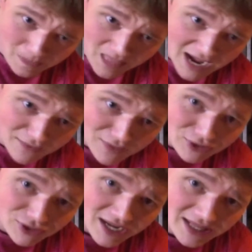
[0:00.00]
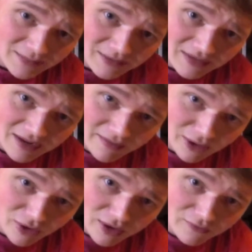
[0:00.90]
after you check them and they've been
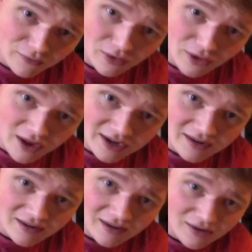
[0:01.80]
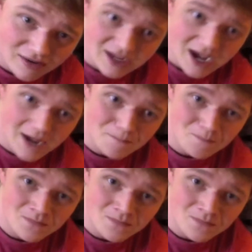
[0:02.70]
cooking for a long time,